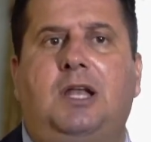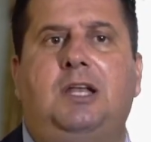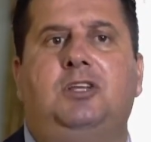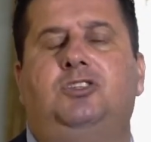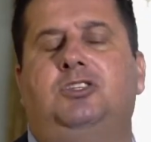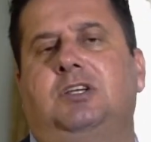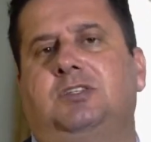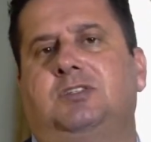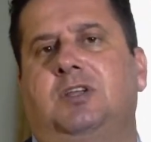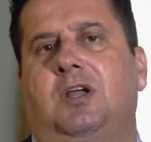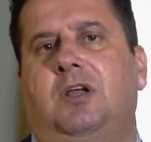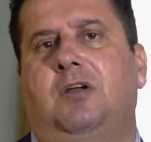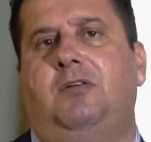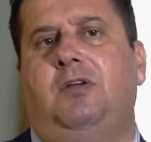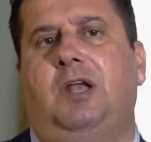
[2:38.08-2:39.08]

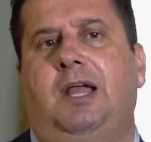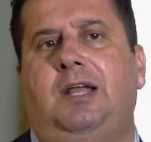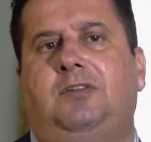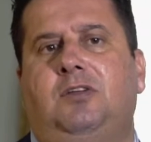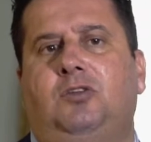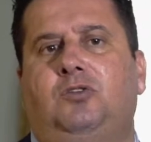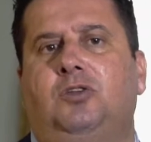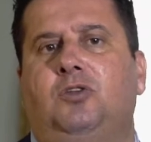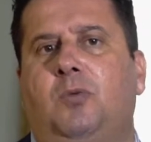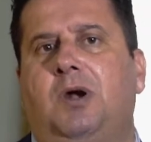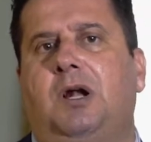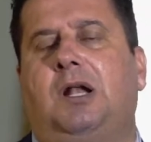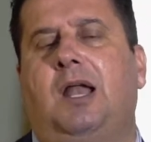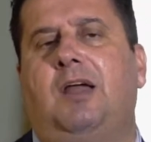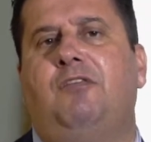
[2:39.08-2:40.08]
Segregation of the
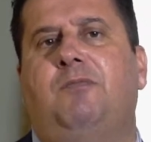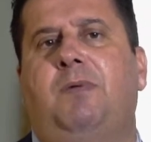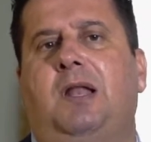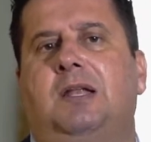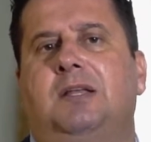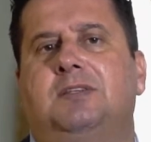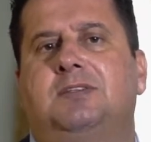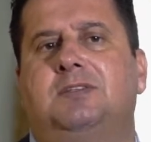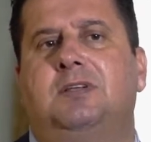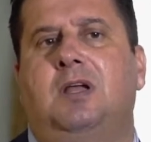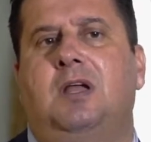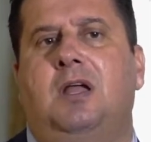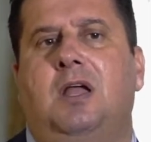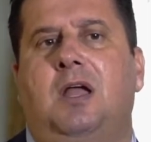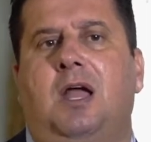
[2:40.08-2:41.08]
education sector is
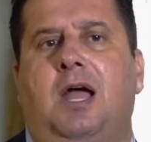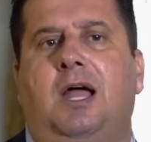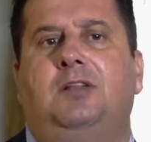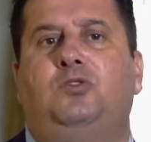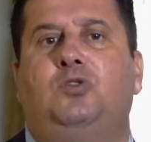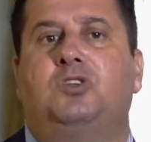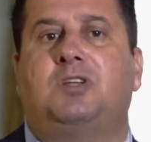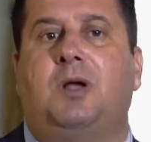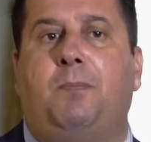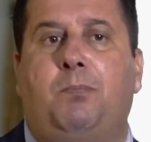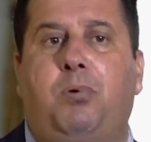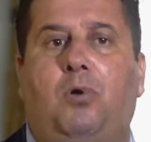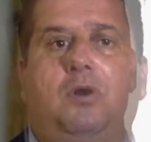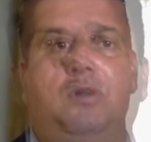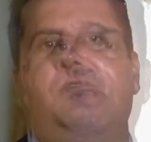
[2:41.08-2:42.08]
also an
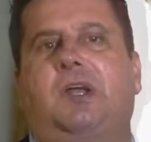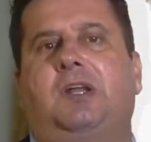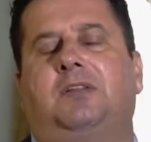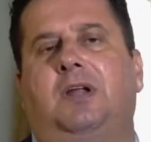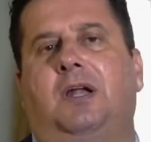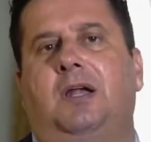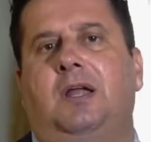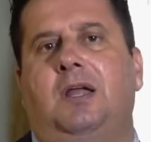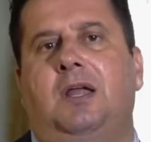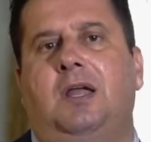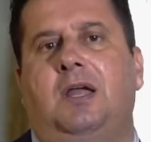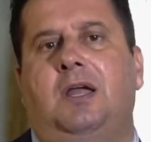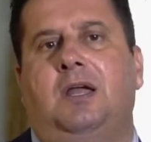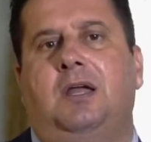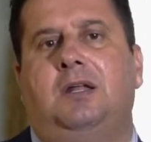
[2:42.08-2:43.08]
important factor
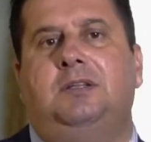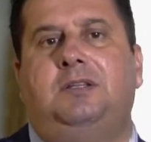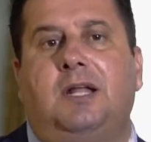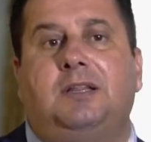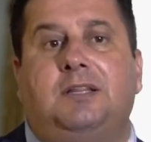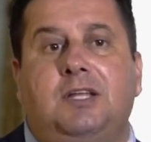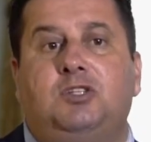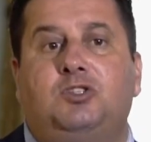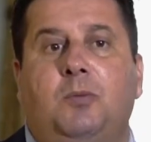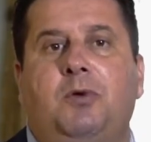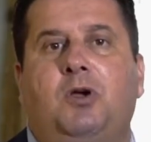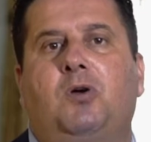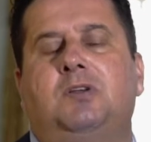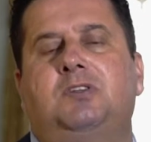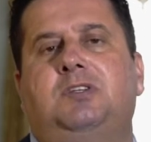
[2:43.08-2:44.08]
that needs to be
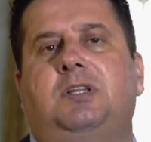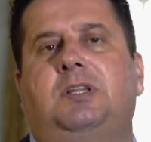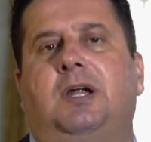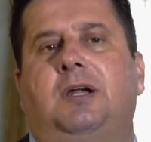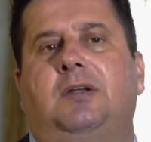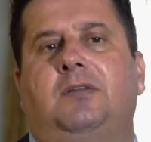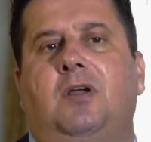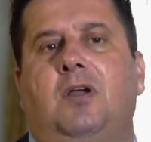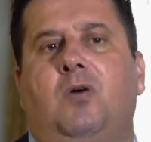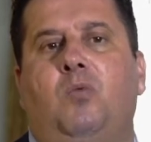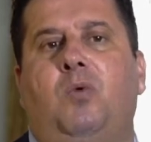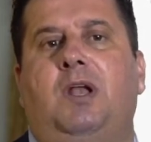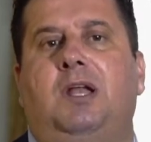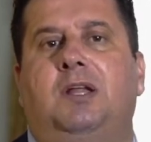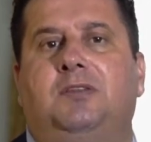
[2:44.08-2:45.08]
considered
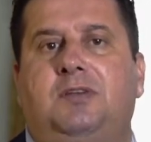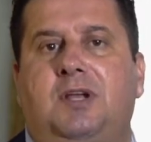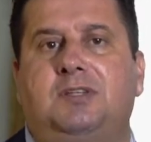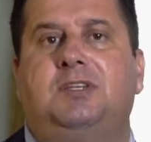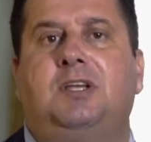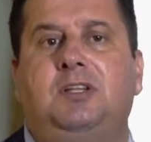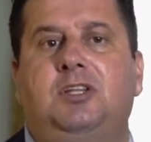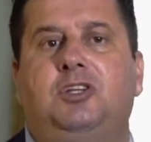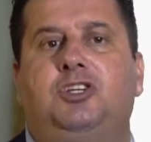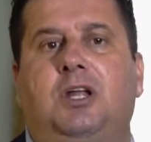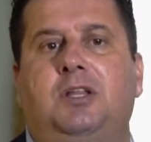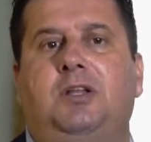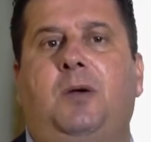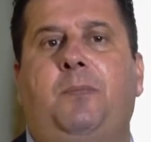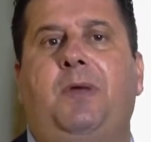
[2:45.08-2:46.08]
when addressing the
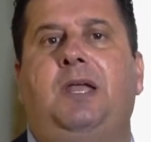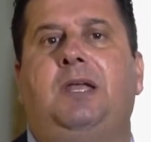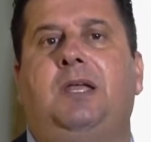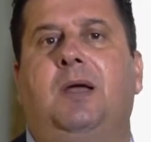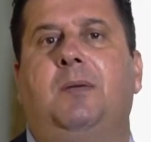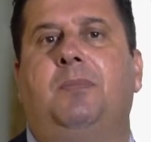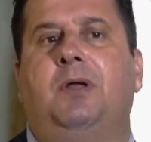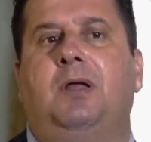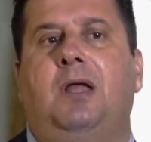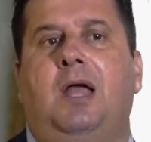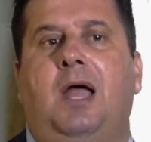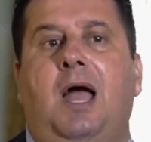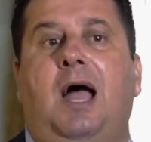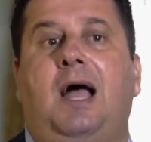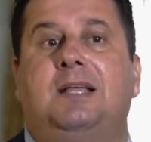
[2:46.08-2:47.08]
gender pay gap,
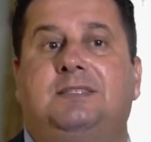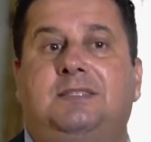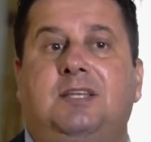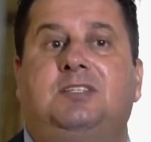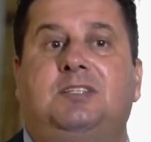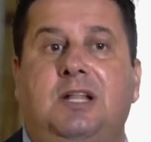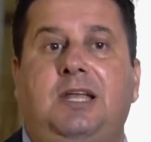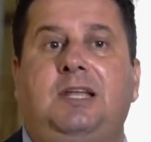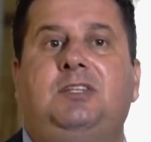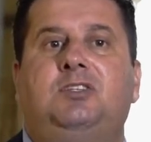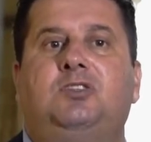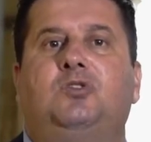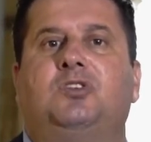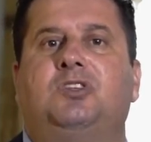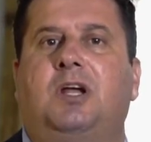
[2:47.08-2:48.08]
as this
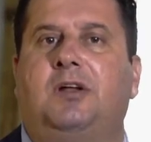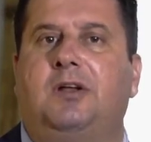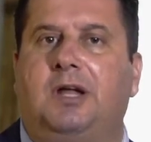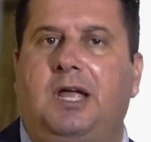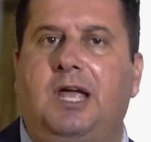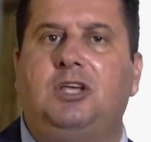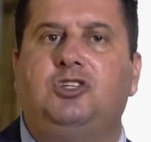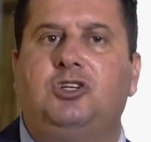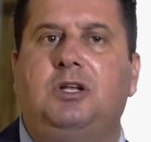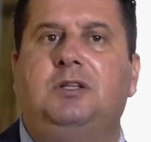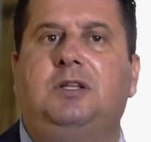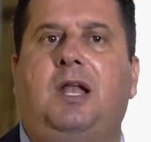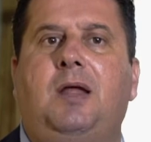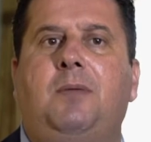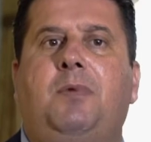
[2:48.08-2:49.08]
leads to segregation in
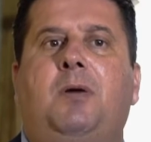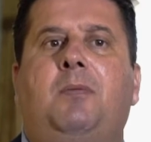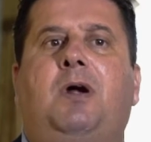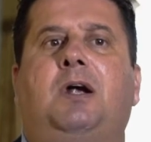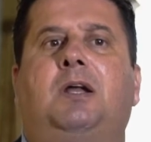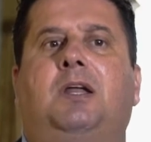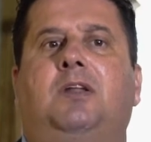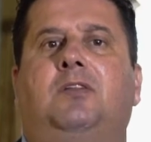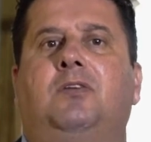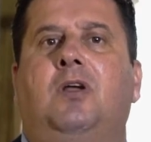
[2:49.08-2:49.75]
the labour market,